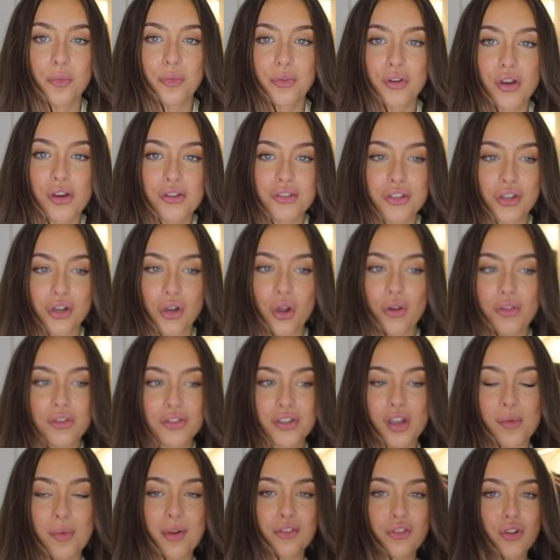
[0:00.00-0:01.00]
because a lot of
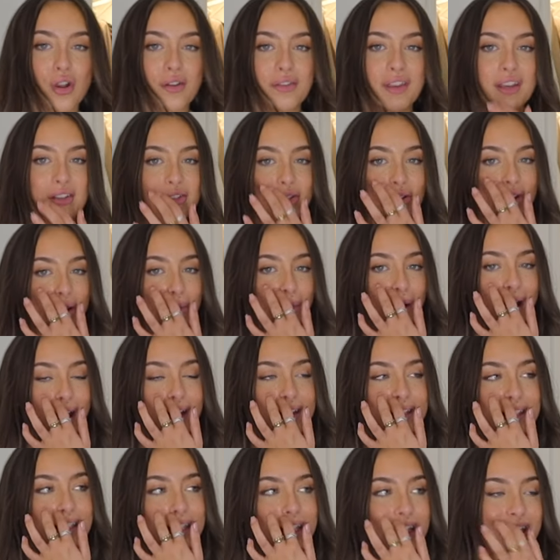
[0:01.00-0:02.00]
the time when I try things on, I'm
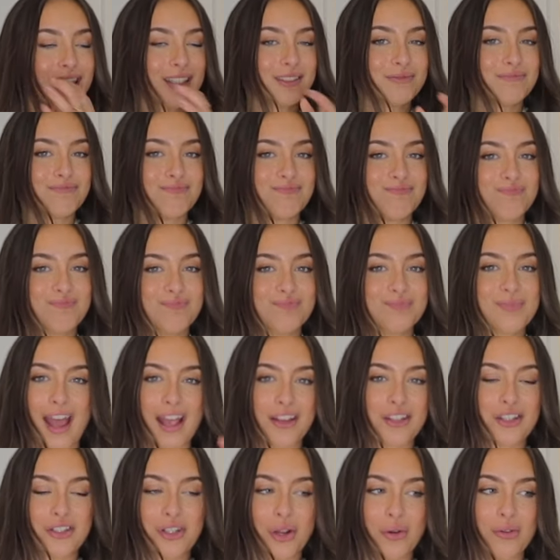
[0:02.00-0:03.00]
like, I
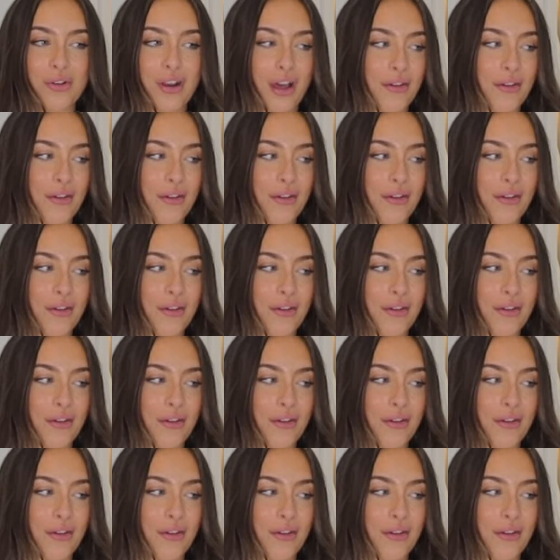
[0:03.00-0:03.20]
actually don't